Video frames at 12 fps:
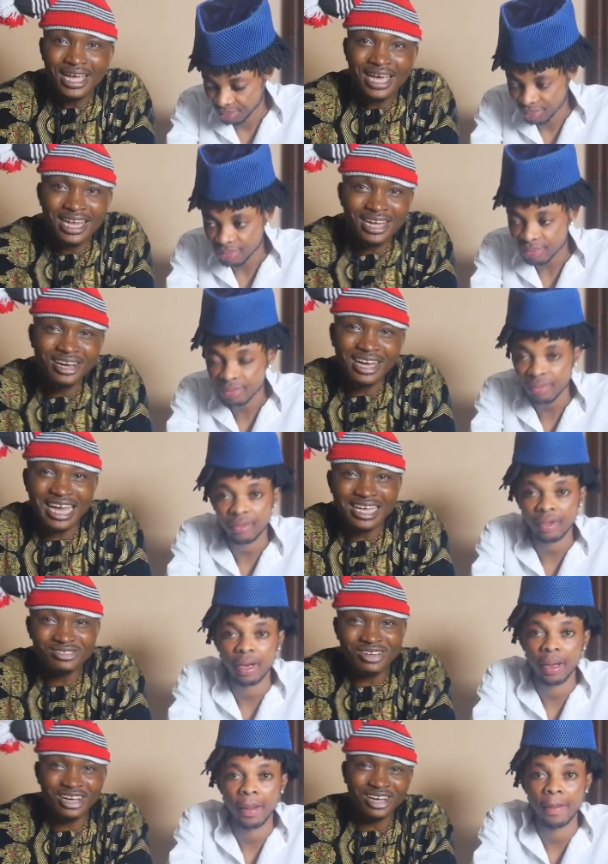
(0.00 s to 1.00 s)
Speaker 1: Hello
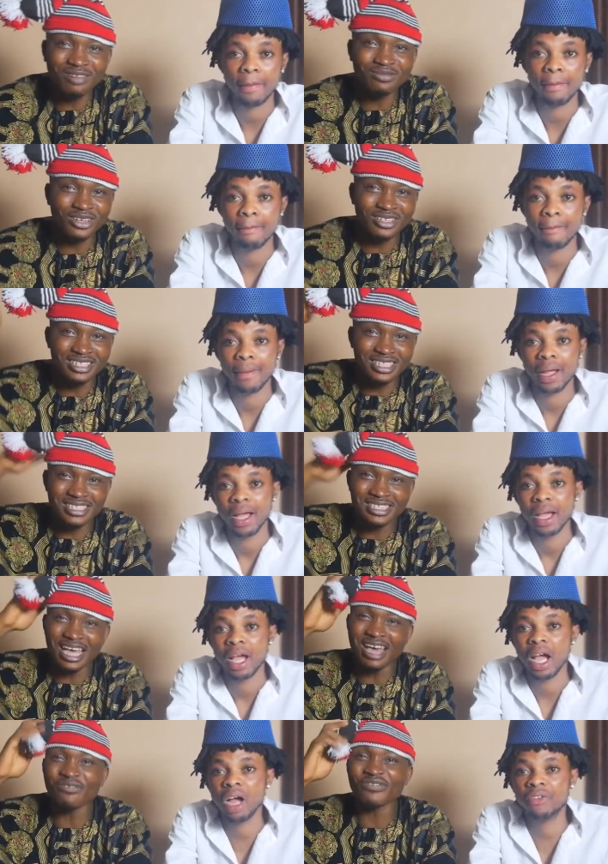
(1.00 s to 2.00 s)
guys, welcome to
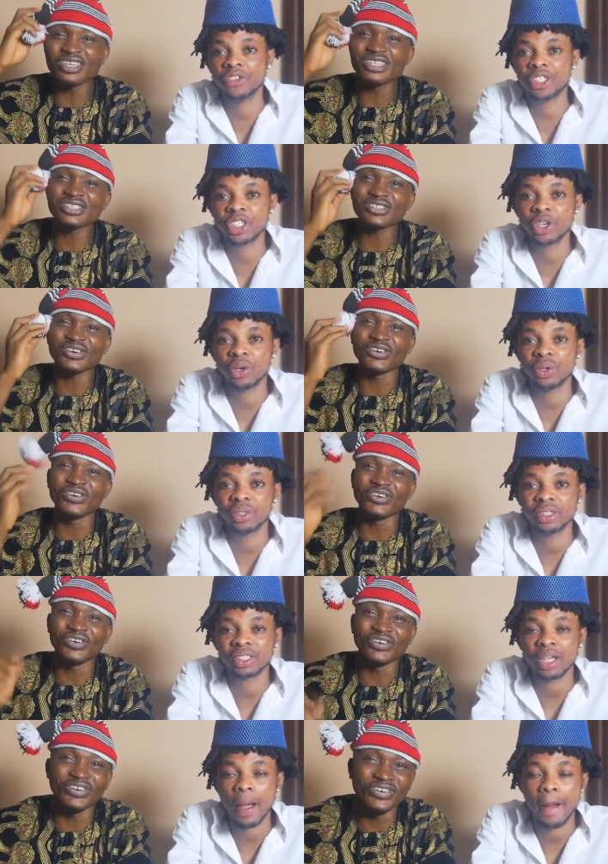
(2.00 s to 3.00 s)
this
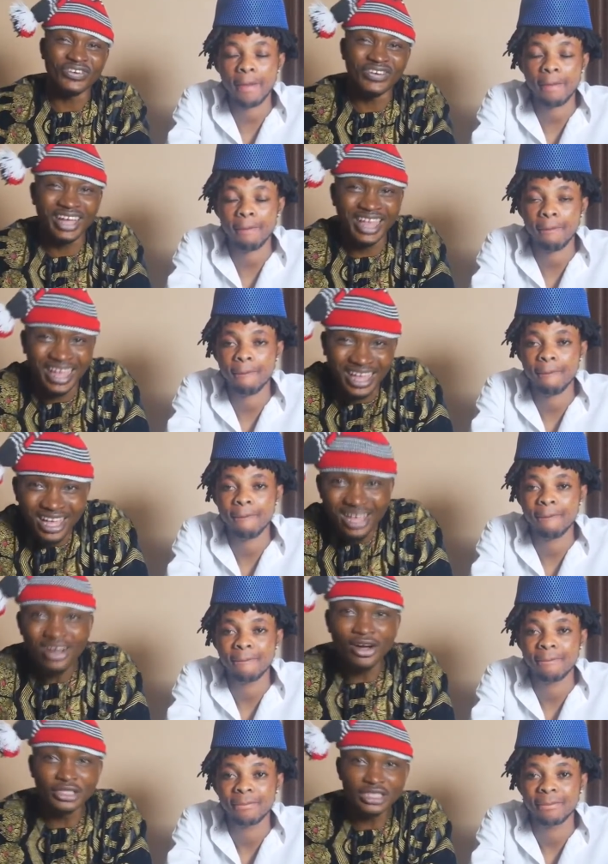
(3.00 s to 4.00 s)
episode.
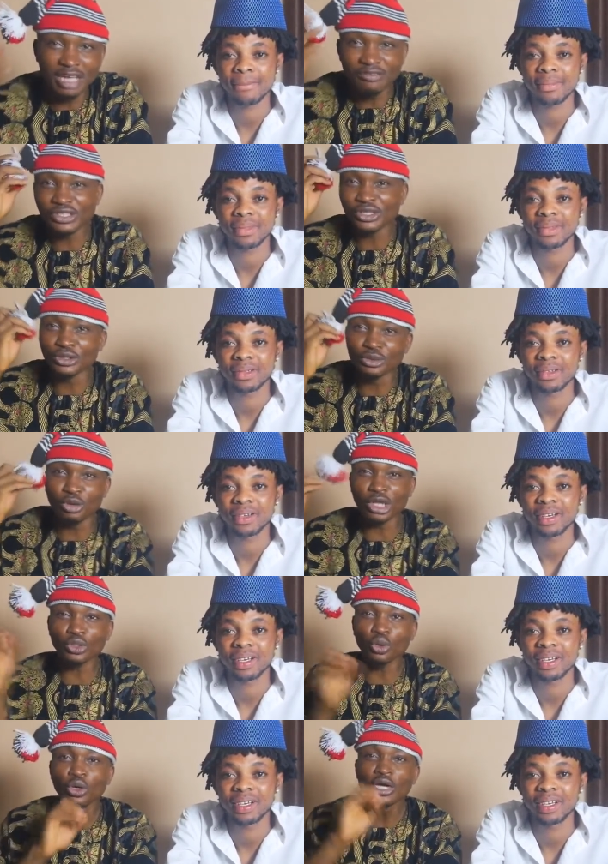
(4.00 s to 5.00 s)
On this episode we
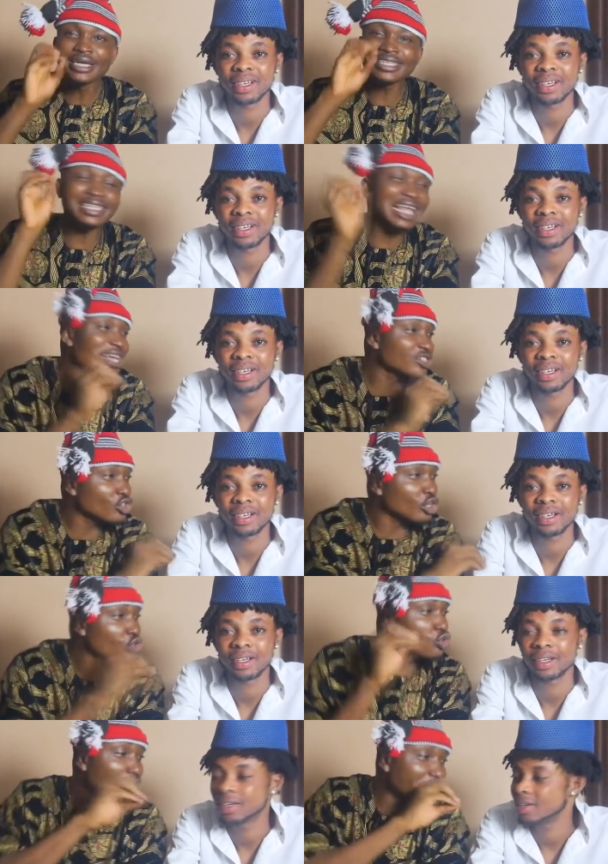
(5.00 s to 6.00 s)
want to, you see there are
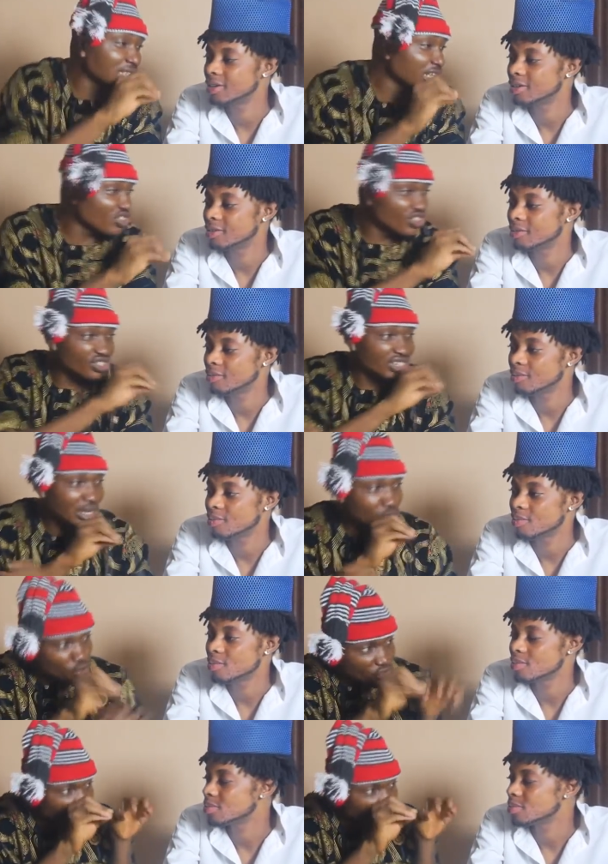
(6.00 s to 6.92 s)
subtle messages that you